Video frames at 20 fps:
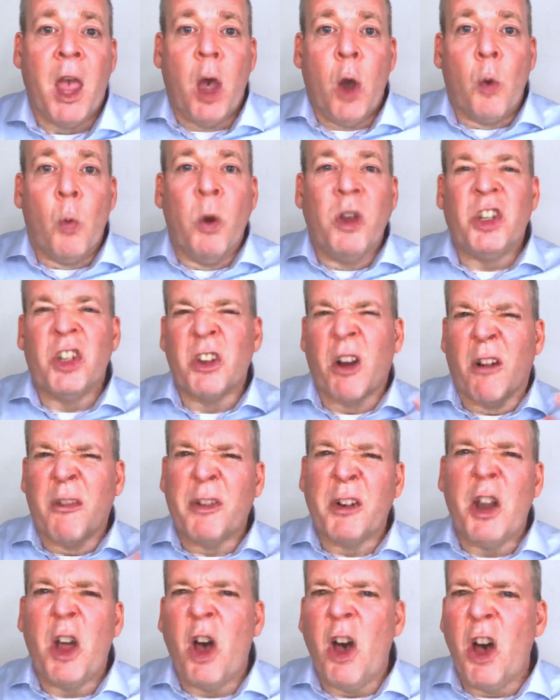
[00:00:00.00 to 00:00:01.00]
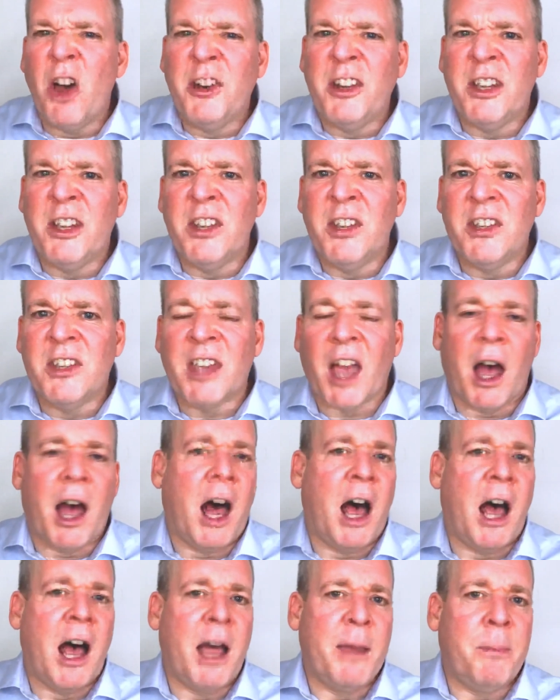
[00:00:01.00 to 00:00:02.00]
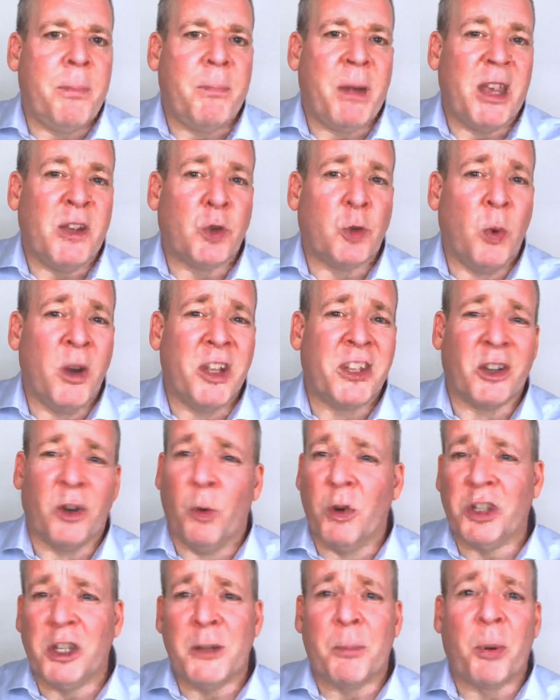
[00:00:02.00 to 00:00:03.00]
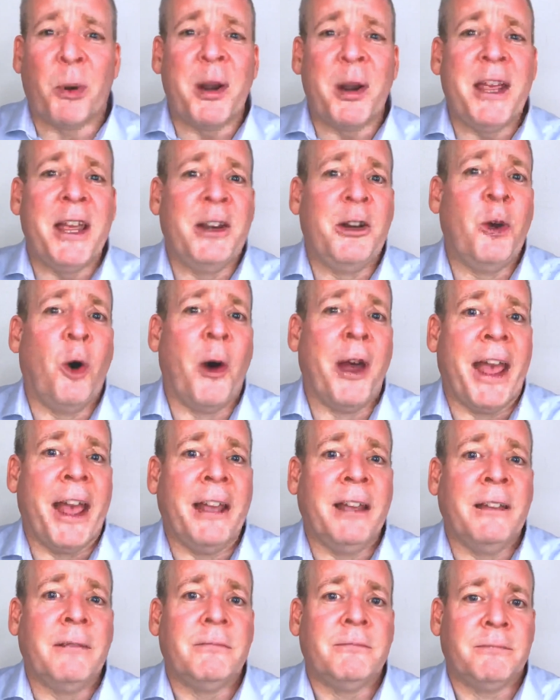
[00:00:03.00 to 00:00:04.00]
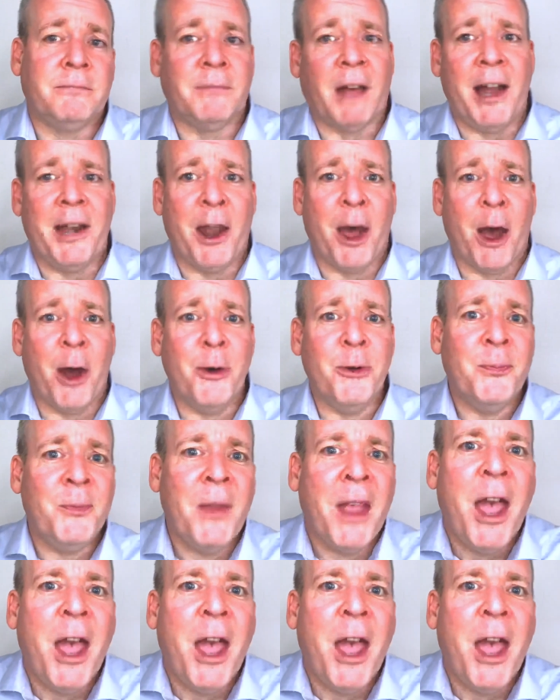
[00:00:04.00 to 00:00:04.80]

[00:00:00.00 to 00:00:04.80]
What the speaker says: which is often heard as a high-pitched whistle, which is pretty annoying, I know,